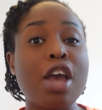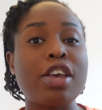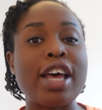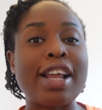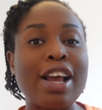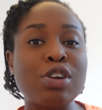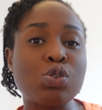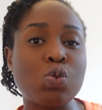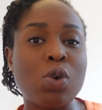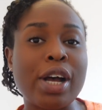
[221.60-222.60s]
you're allowed
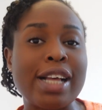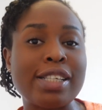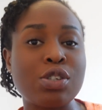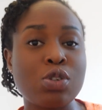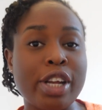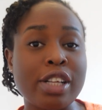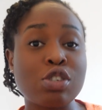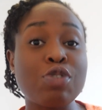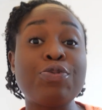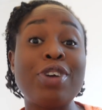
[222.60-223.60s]
to work as a student.
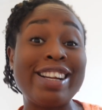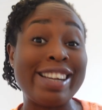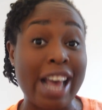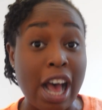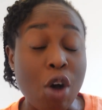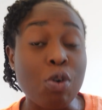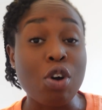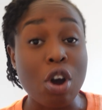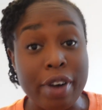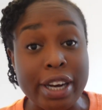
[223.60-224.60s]
So for now,
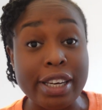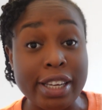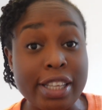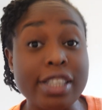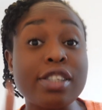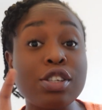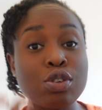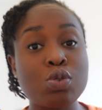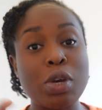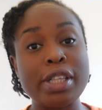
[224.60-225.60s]
currently it's
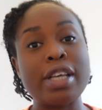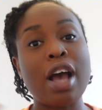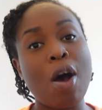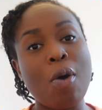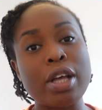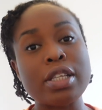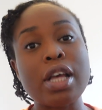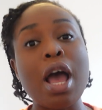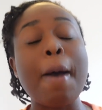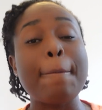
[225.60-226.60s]
still 20 hours
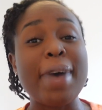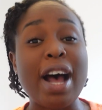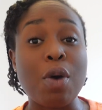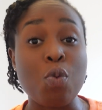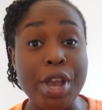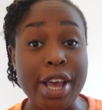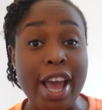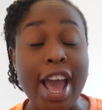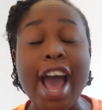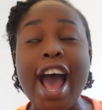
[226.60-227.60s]
per week.
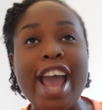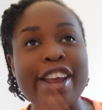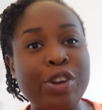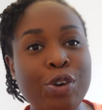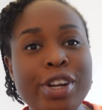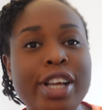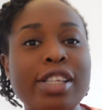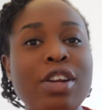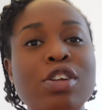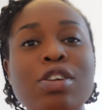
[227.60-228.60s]
I know
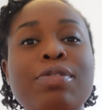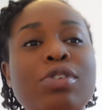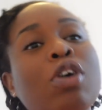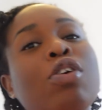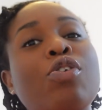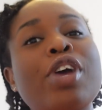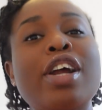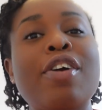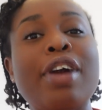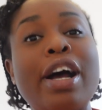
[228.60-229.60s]
there's a lot of talk going
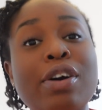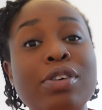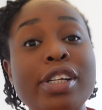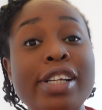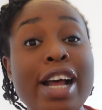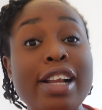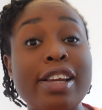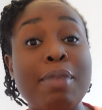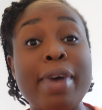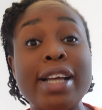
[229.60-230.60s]
around that
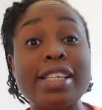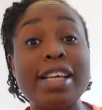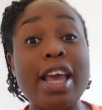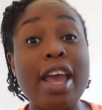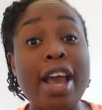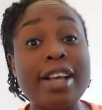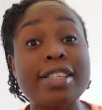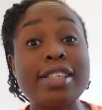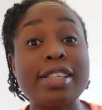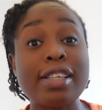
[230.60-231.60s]
they might
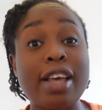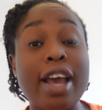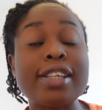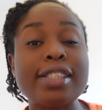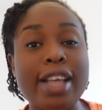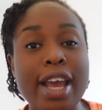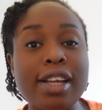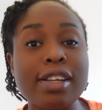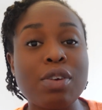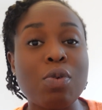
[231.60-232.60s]

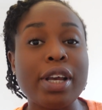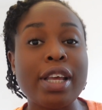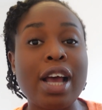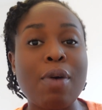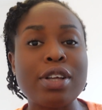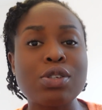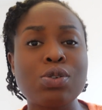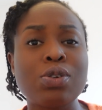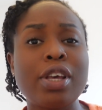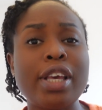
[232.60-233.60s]
extend the working hours
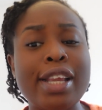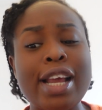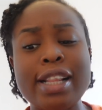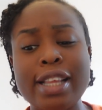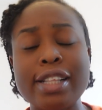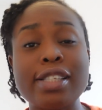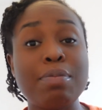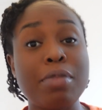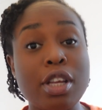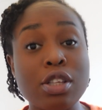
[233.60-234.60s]
to either 30
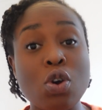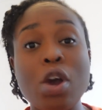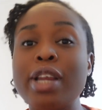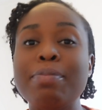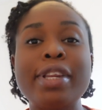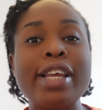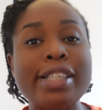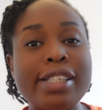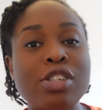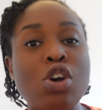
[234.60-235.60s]
minutes or
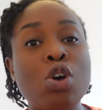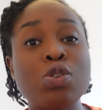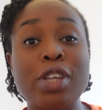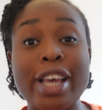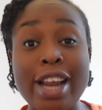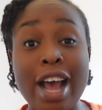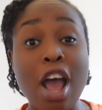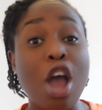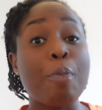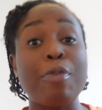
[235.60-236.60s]
eliminate it altogether,
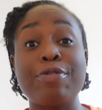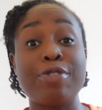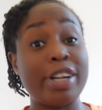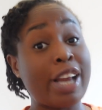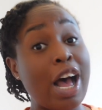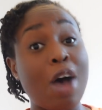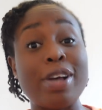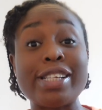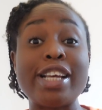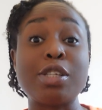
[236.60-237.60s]
but for now
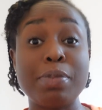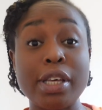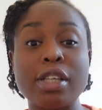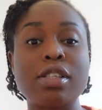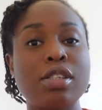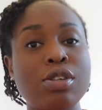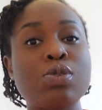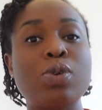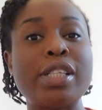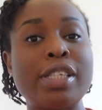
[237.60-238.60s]
as I speak, it's still
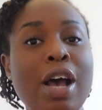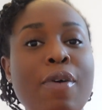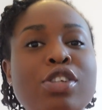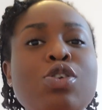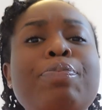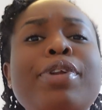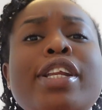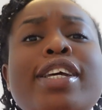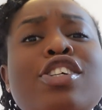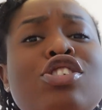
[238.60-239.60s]
20 hours. So
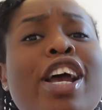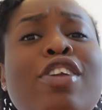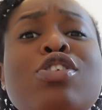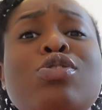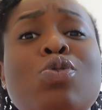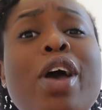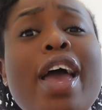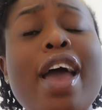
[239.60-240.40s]
please try not to